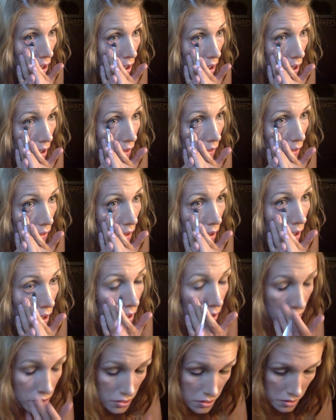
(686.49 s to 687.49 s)
And
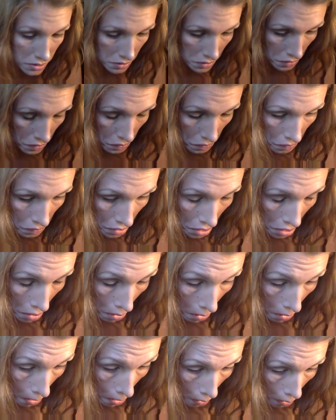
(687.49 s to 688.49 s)
then just go like,
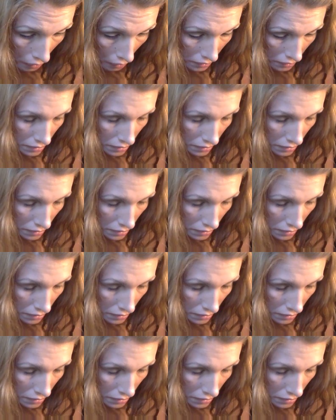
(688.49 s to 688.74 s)
oh.